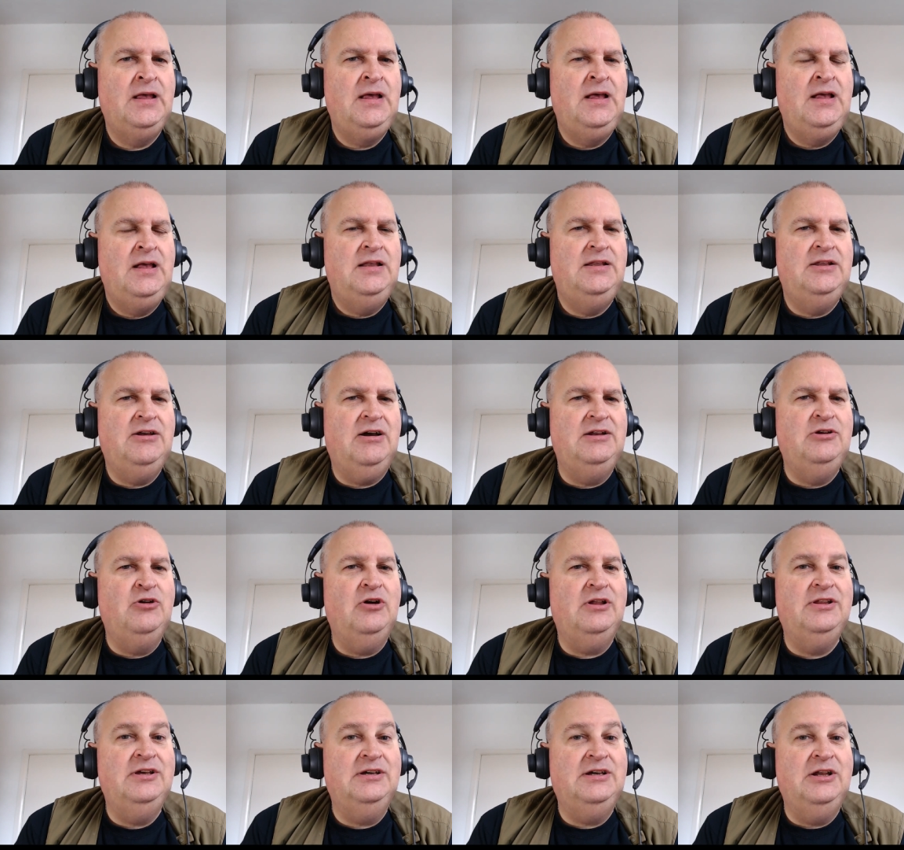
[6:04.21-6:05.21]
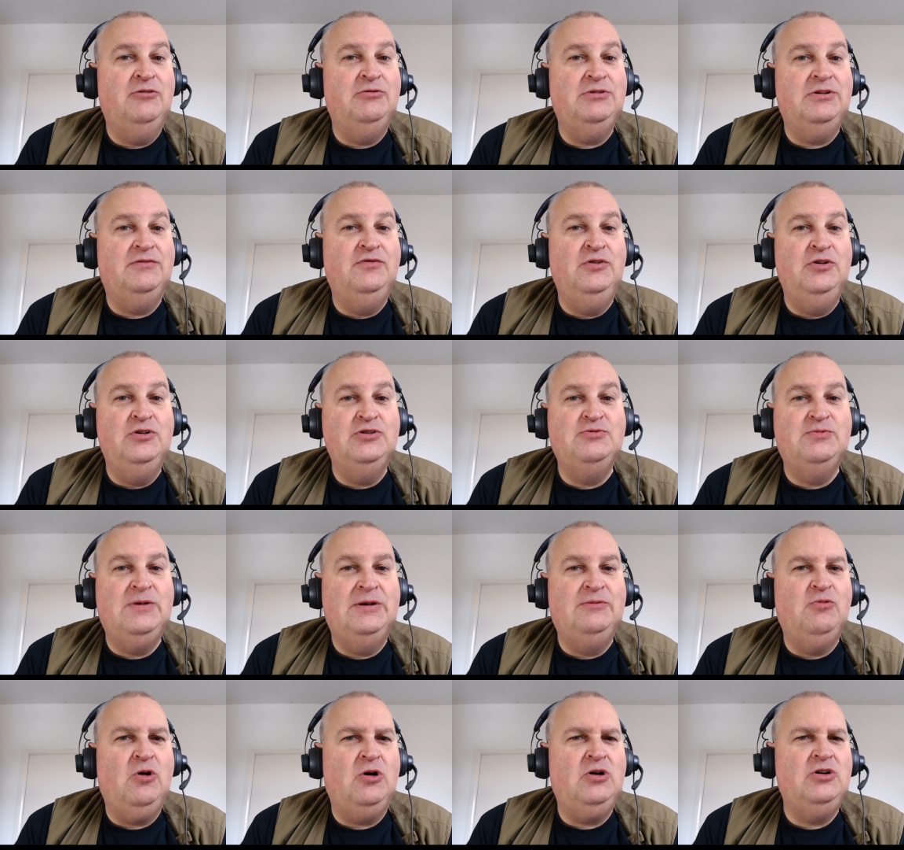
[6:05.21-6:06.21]
now, I, know, I think I know what the first
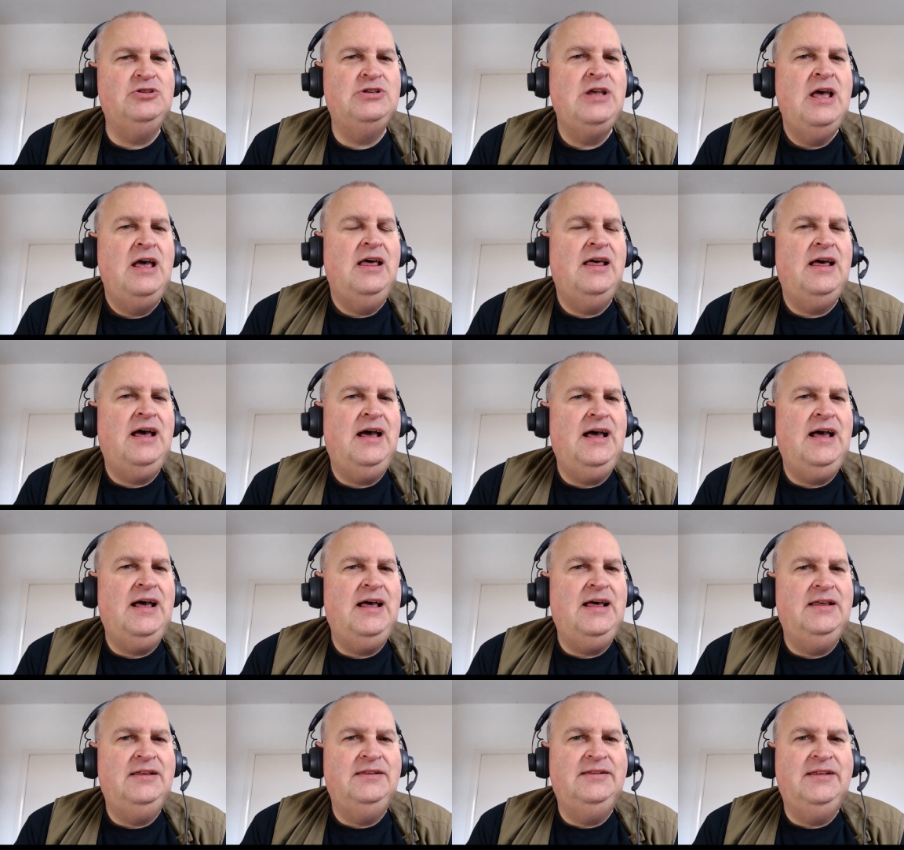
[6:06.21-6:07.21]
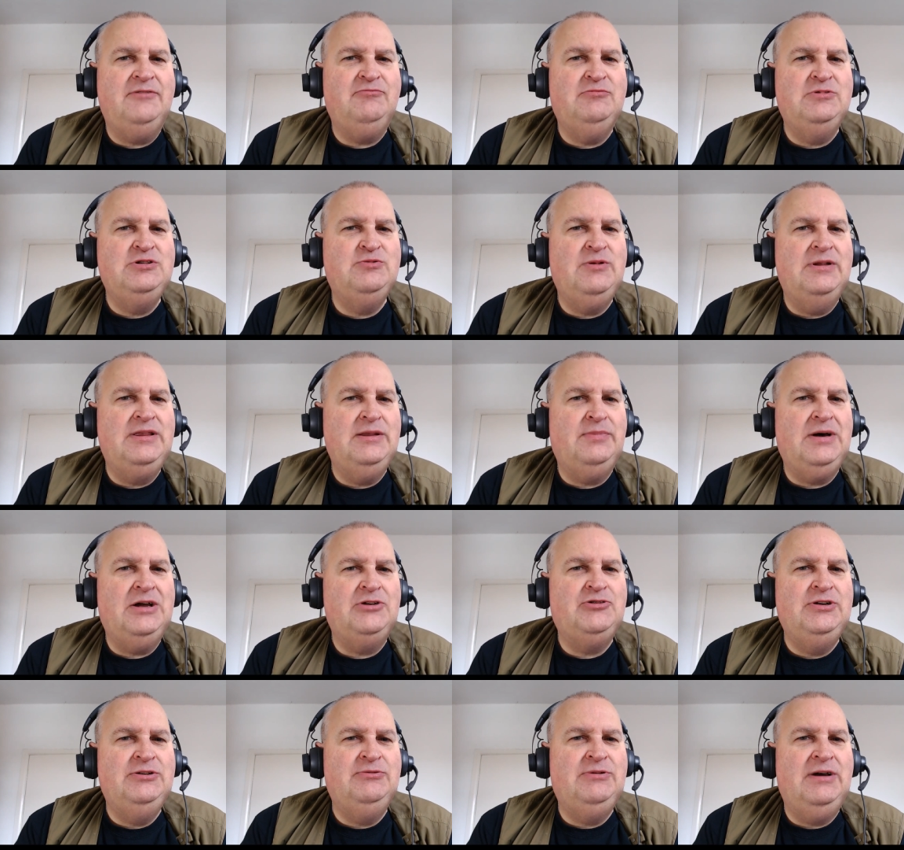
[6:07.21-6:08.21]
one was. Uh, that was when the
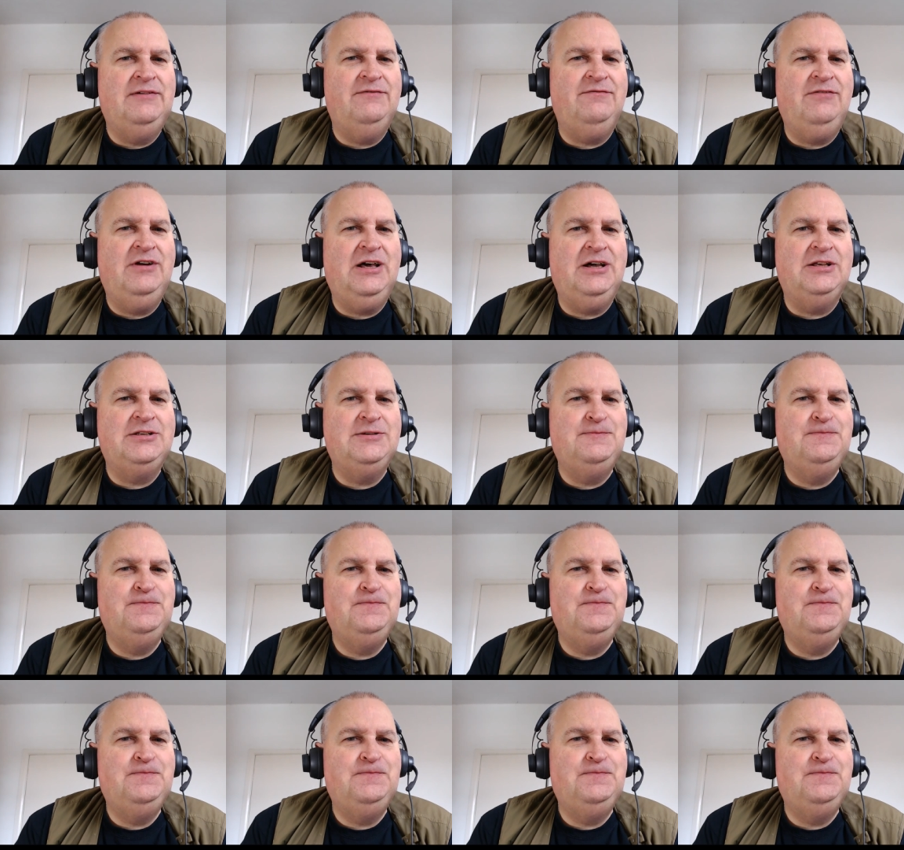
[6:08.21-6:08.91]
battery went flat.